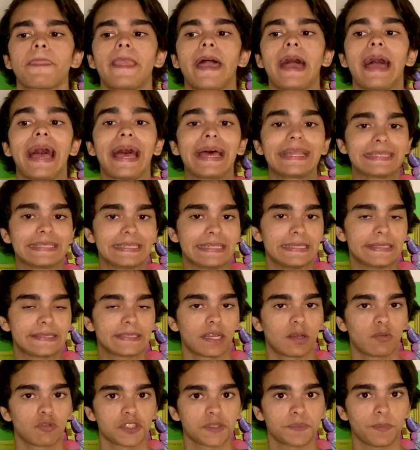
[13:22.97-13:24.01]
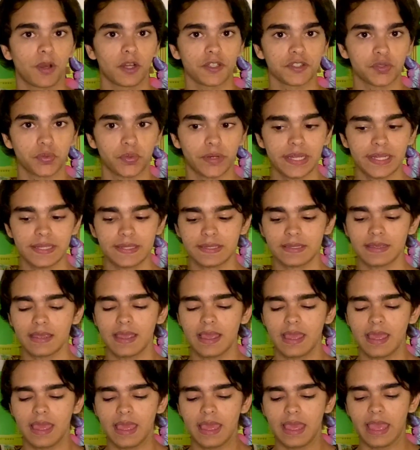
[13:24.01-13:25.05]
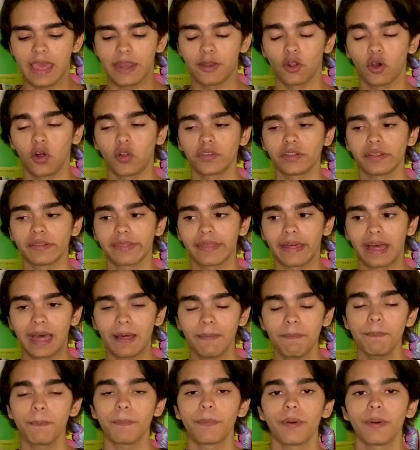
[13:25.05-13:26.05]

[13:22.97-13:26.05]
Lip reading: had T cell response rates. And not only that,